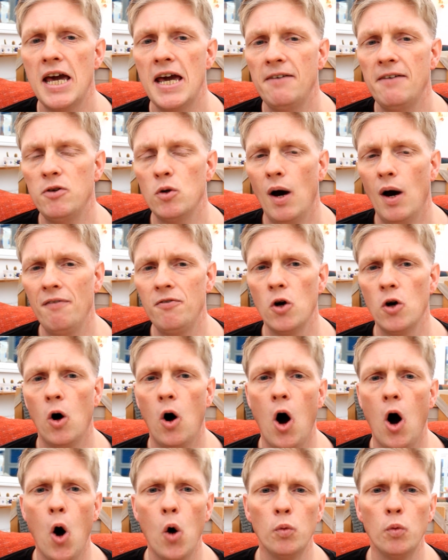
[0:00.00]
If you have
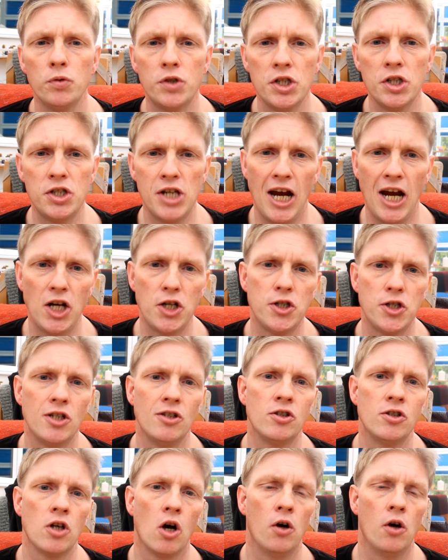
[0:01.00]
your own
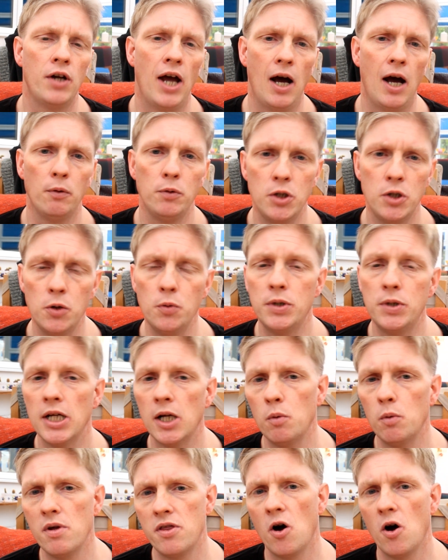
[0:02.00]
suggestions on how you
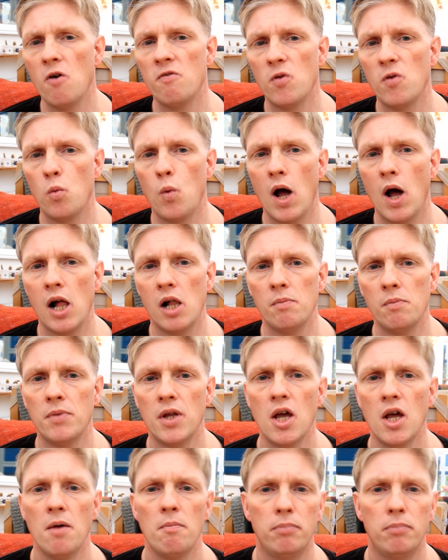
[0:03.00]
deal with overwhelm,